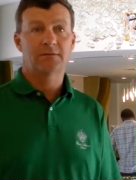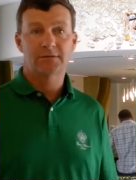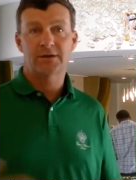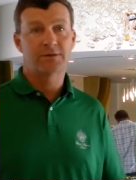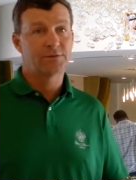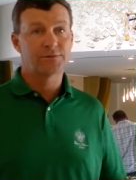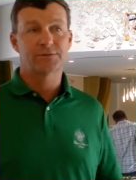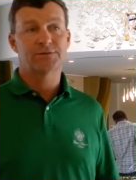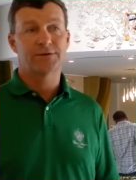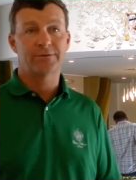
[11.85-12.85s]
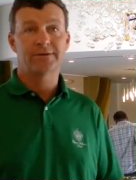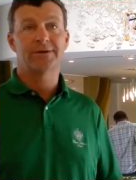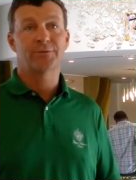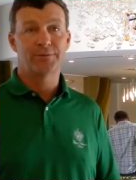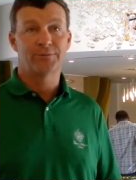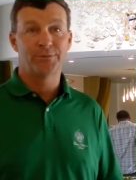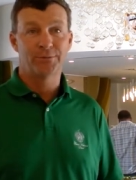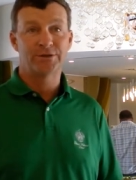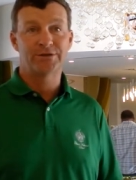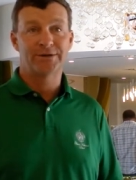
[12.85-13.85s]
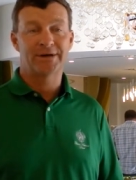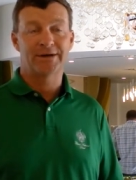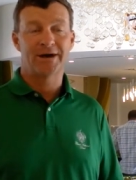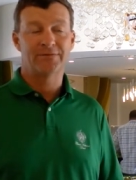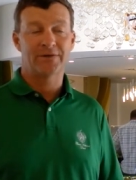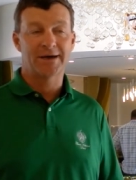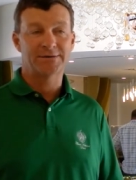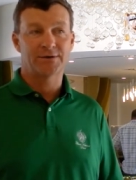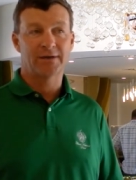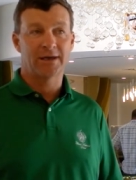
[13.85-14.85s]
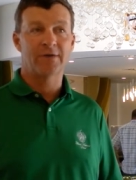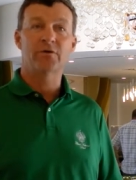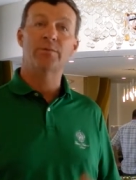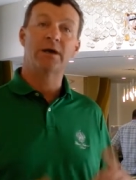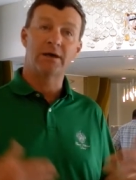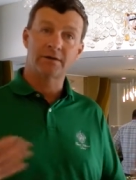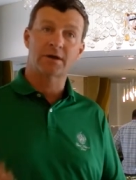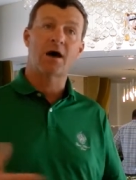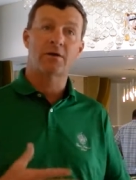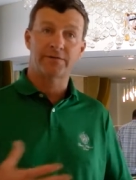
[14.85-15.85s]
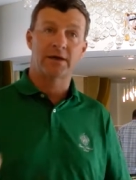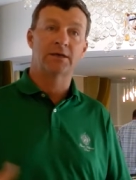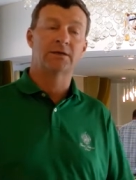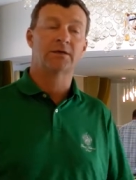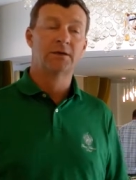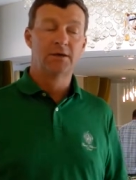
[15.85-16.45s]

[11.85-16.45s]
You know, there's no secret that we, we wish it had gone faster. I think everybody on the golf end